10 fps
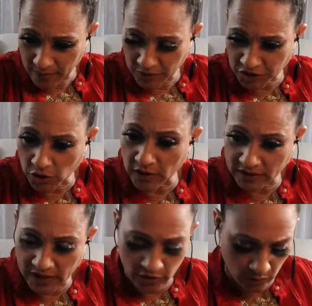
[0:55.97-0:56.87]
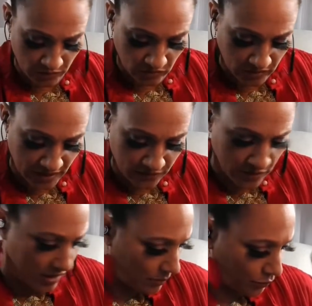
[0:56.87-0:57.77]
Hey, Ms. Shirley, thank you, Mr.
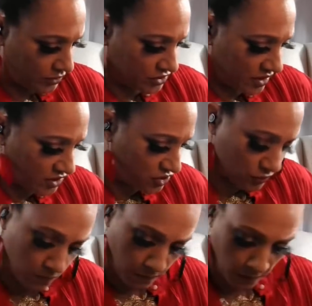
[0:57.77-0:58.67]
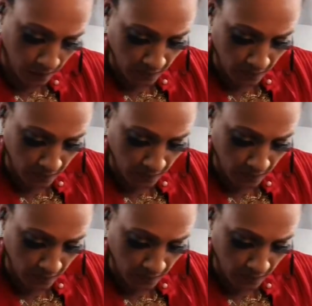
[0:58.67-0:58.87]
Davey. I appreciate you.